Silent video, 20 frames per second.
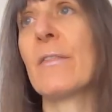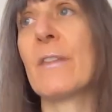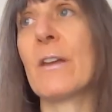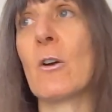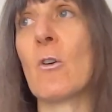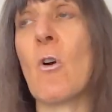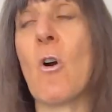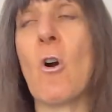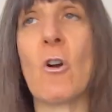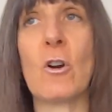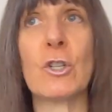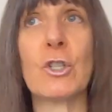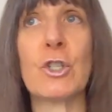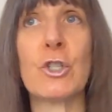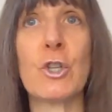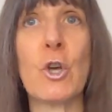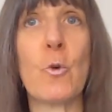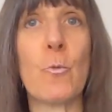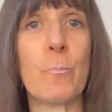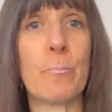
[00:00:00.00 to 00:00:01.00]
There are
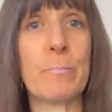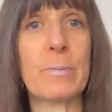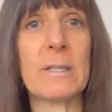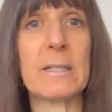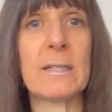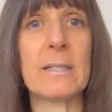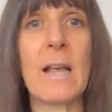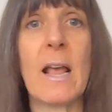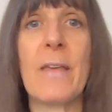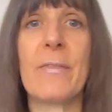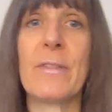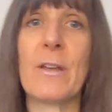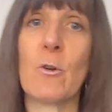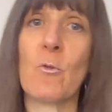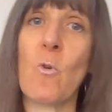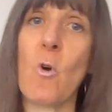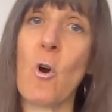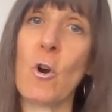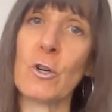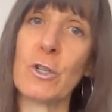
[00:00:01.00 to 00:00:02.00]
soaps.
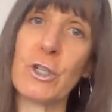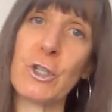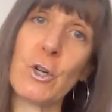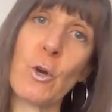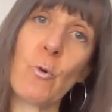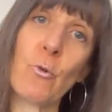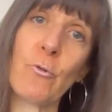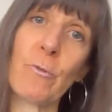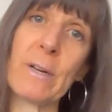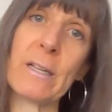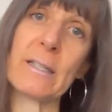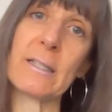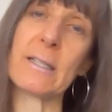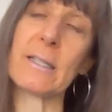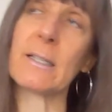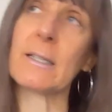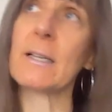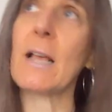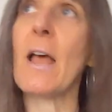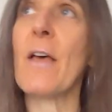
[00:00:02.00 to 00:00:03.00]
There are
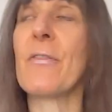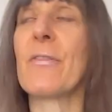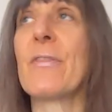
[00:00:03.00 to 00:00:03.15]
deodorants.